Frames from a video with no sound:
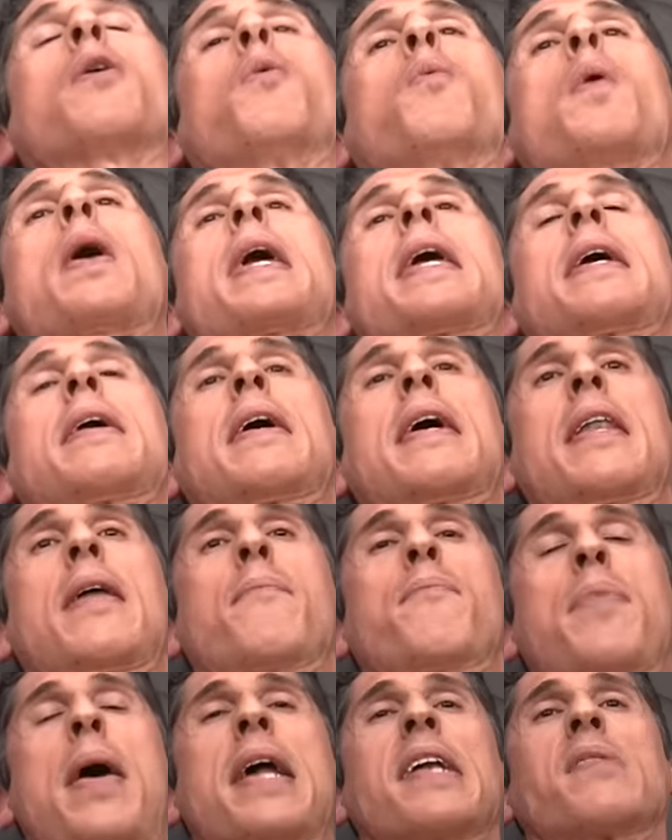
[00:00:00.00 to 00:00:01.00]
the weight in
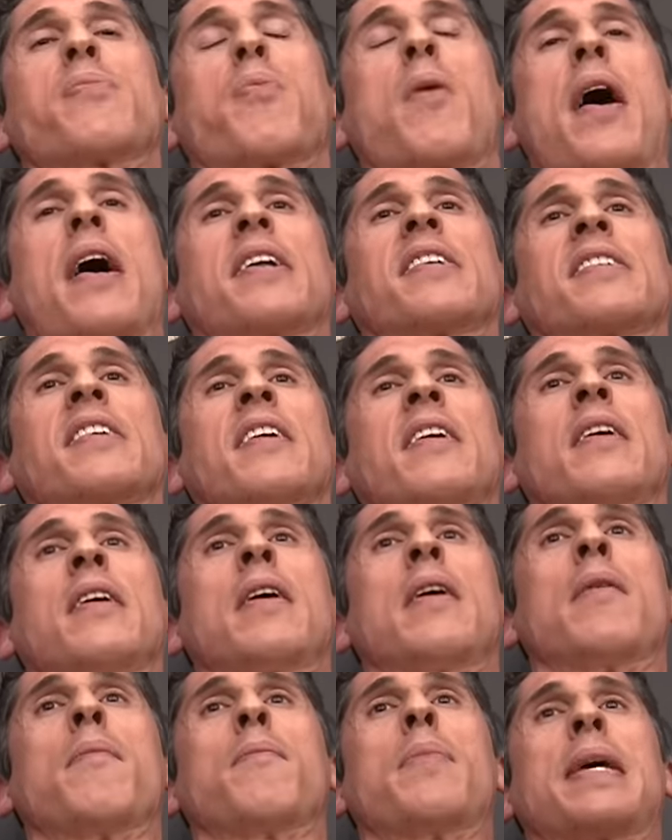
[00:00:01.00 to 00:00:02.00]
a bench press
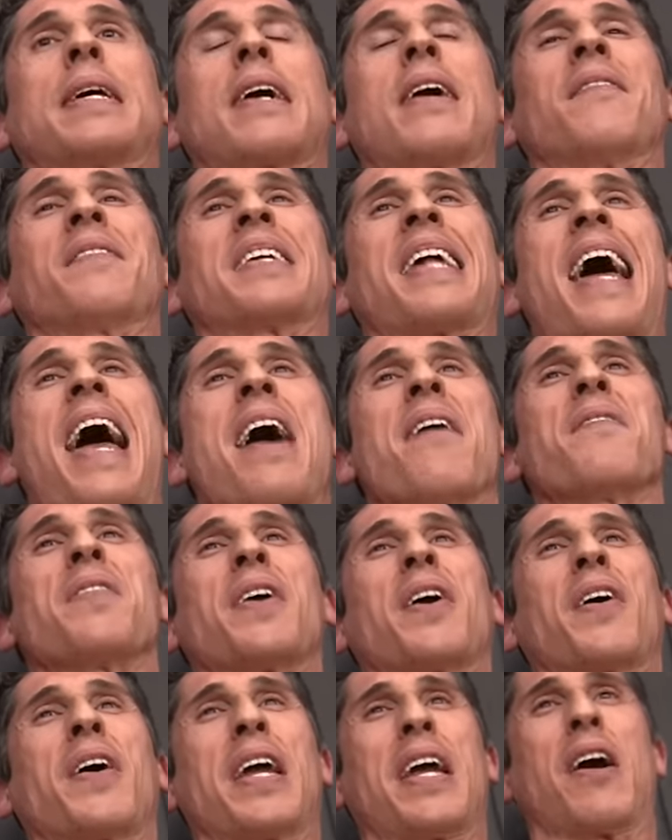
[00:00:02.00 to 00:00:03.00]
becomes
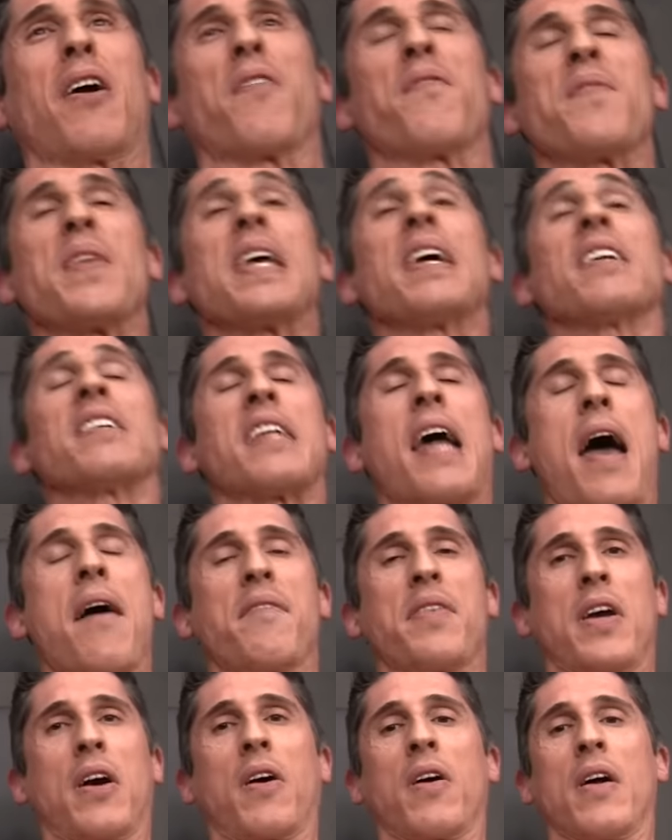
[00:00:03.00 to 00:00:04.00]
heavier here, feels
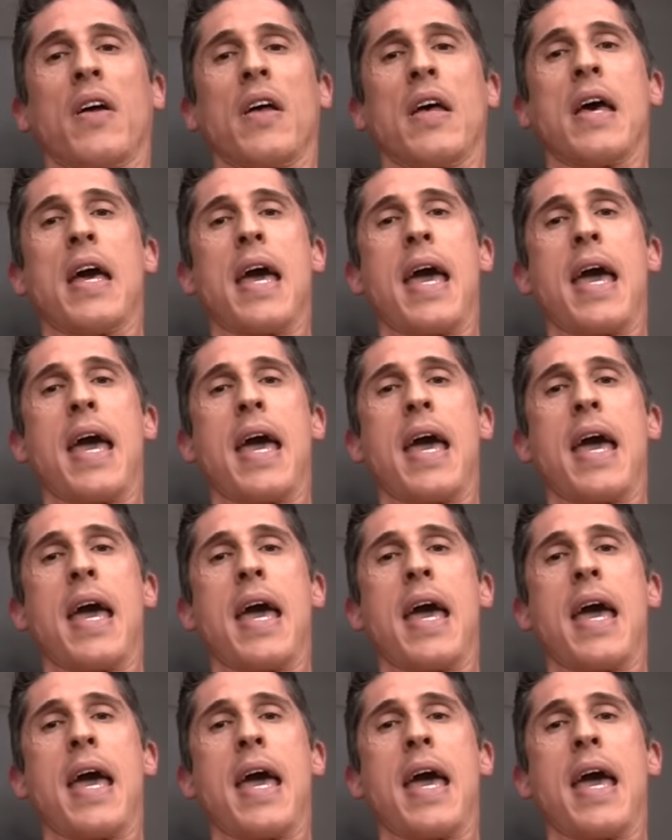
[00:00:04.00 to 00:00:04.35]
heavier